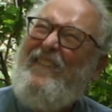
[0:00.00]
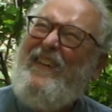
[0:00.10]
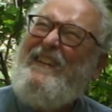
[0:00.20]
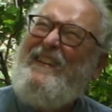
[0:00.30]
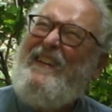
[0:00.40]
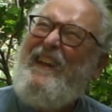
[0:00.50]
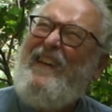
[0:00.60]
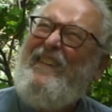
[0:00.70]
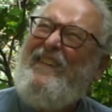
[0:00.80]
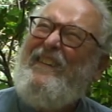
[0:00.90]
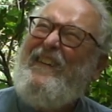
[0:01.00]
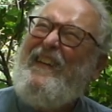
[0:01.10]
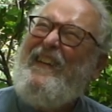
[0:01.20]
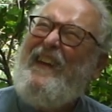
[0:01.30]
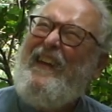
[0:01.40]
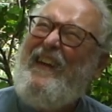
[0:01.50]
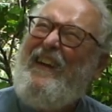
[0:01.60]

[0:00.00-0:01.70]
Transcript: what you doing?